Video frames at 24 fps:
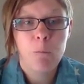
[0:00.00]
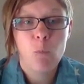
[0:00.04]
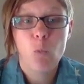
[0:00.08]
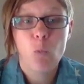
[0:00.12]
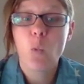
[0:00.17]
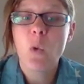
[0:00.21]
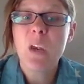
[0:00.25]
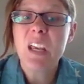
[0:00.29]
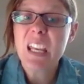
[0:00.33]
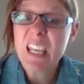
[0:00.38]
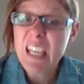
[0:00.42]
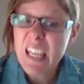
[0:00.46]

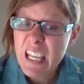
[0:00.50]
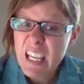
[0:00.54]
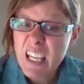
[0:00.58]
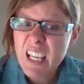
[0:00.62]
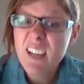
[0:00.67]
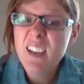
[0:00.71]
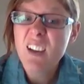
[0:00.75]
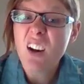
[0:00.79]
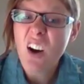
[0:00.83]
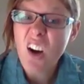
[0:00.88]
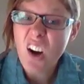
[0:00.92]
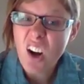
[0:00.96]
We
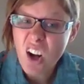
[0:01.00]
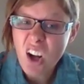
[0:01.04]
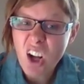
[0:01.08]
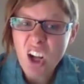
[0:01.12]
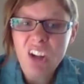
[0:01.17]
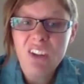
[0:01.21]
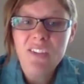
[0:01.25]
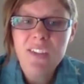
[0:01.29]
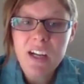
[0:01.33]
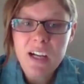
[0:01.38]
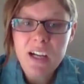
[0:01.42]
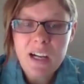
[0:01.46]
need
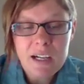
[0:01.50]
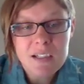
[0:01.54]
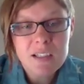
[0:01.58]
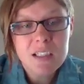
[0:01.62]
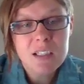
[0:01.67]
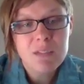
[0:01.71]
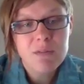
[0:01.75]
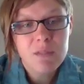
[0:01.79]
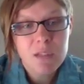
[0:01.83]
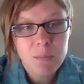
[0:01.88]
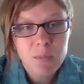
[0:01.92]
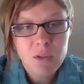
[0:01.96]
all the
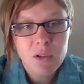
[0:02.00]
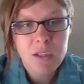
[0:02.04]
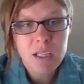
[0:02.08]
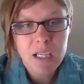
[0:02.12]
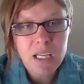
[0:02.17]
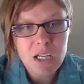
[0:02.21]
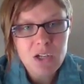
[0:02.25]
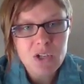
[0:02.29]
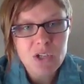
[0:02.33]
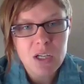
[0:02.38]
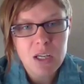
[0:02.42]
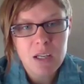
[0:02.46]
kinds of
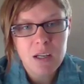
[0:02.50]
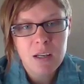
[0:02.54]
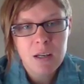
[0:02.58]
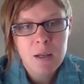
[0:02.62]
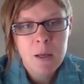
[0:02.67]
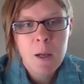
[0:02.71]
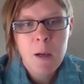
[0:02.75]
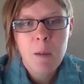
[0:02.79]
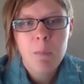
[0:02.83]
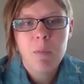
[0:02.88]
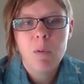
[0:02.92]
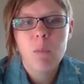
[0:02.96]
communication,
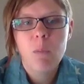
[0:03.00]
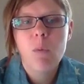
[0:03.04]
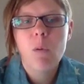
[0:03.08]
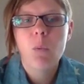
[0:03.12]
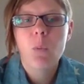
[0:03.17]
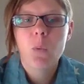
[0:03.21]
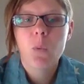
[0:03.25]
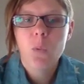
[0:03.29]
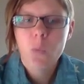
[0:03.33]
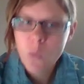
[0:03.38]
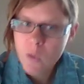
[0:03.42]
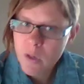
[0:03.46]
but what
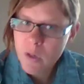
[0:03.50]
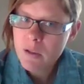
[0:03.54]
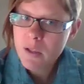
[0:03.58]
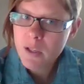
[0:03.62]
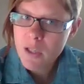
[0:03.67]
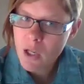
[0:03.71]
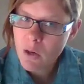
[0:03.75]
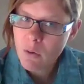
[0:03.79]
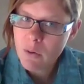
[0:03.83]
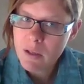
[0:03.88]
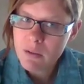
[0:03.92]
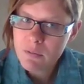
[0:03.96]
we're really
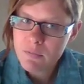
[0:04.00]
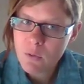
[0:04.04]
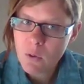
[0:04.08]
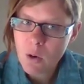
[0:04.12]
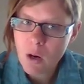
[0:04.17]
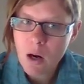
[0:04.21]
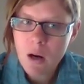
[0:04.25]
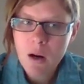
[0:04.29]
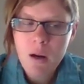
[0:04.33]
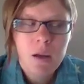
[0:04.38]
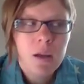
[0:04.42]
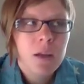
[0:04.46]
going
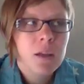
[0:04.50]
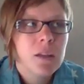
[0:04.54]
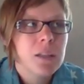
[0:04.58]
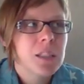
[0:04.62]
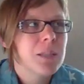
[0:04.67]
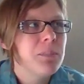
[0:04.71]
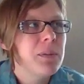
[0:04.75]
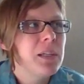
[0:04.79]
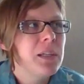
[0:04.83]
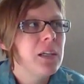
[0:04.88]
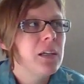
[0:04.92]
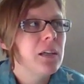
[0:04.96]
for
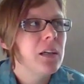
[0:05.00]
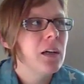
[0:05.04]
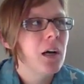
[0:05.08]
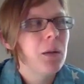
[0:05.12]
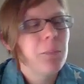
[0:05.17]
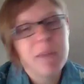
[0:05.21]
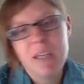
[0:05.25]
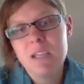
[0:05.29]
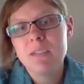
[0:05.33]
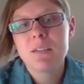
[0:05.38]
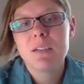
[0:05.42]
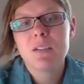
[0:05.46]
to be
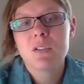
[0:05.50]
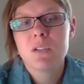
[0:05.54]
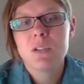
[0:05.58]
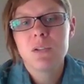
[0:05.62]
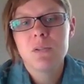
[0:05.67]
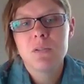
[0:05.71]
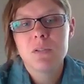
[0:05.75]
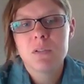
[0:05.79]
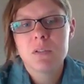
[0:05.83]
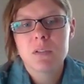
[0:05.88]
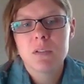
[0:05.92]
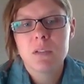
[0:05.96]
amazing
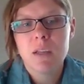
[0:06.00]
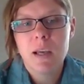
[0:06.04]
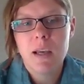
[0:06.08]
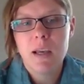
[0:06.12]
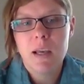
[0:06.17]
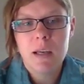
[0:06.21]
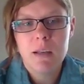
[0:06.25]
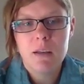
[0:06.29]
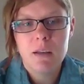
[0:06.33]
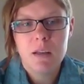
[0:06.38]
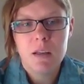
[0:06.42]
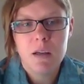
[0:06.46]
students
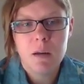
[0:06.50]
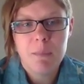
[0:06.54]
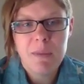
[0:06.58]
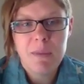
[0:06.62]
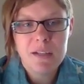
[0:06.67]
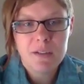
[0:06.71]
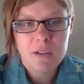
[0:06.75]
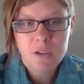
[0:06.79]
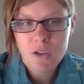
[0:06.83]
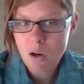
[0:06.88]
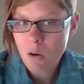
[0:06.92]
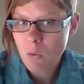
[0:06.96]
and
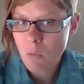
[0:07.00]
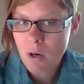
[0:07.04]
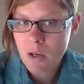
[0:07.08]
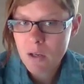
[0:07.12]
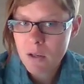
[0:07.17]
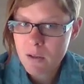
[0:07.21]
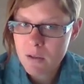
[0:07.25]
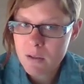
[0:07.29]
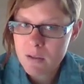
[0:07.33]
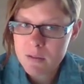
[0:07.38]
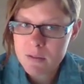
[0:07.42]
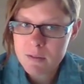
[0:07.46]
amazing
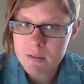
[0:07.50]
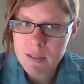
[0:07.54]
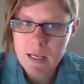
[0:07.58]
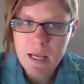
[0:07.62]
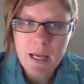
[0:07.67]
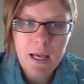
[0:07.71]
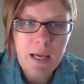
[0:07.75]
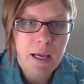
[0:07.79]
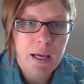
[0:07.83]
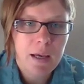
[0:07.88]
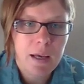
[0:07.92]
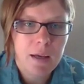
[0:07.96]
coworkers
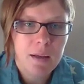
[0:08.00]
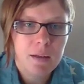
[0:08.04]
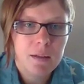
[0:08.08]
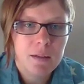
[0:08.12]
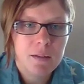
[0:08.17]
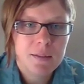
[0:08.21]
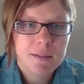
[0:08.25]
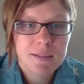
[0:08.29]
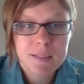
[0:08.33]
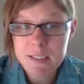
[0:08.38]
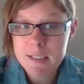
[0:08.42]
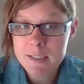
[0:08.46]
and
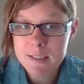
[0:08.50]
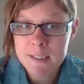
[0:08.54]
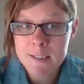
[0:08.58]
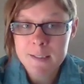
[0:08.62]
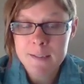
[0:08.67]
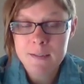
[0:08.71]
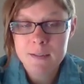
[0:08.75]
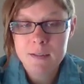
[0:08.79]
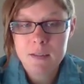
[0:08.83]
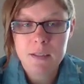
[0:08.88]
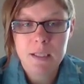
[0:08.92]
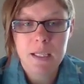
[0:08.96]

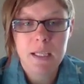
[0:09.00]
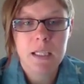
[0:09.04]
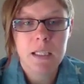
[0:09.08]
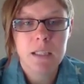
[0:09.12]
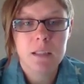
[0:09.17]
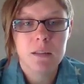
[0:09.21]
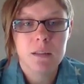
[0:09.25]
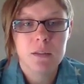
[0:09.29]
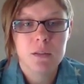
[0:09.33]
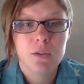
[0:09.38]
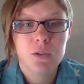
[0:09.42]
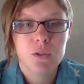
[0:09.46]
citizens
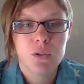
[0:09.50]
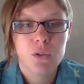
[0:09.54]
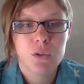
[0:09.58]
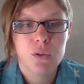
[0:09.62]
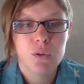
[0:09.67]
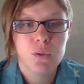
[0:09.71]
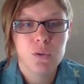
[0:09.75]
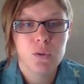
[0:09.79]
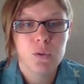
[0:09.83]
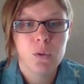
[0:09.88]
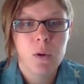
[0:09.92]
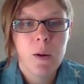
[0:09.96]
is
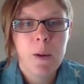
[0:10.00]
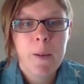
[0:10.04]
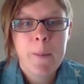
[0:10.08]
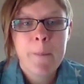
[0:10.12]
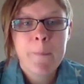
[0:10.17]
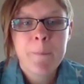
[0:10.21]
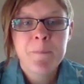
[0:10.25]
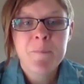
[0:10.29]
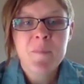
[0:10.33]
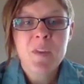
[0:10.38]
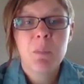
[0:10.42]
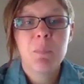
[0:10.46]
to
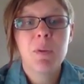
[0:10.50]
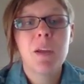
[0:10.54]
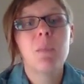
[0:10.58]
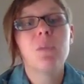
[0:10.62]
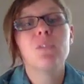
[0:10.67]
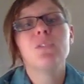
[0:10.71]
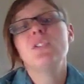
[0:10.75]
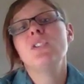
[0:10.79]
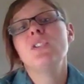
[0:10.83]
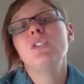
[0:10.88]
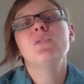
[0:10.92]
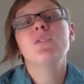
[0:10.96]
be
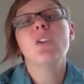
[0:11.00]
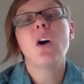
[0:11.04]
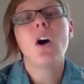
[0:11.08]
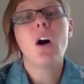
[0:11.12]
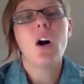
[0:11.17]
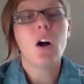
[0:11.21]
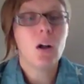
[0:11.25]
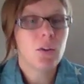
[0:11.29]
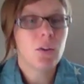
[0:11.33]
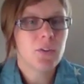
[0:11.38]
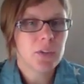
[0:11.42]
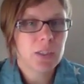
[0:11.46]
able to use
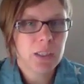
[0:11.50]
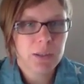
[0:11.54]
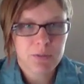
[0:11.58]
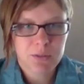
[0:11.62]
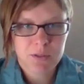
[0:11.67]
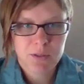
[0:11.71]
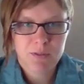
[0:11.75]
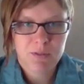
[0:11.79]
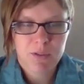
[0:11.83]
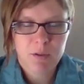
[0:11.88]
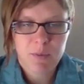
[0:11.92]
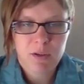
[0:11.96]
all the
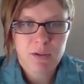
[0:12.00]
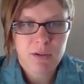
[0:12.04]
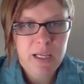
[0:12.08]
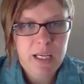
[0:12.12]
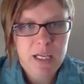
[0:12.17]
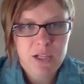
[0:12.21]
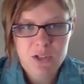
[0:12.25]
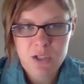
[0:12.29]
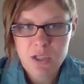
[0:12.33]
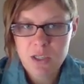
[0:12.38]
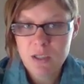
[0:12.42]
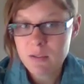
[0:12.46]
levels of
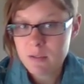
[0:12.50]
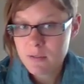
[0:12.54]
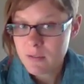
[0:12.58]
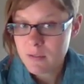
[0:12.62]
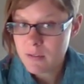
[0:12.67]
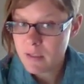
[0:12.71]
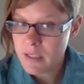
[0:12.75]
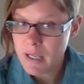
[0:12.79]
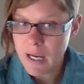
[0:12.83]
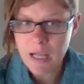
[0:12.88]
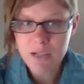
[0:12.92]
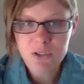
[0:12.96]
communication,
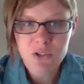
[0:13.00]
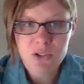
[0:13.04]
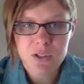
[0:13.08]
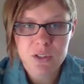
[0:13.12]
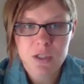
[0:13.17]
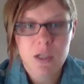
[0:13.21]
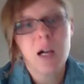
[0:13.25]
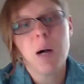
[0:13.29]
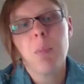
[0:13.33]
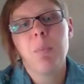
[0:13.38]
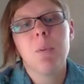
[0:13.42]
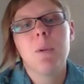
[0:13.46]
not just
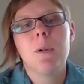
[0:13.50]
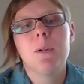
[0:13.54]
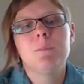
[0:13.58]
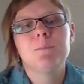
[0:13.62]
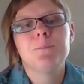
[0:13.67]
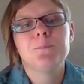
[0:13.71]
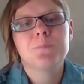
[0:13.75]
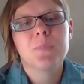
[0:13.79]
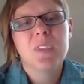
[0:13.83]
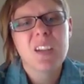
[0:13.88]
a couple.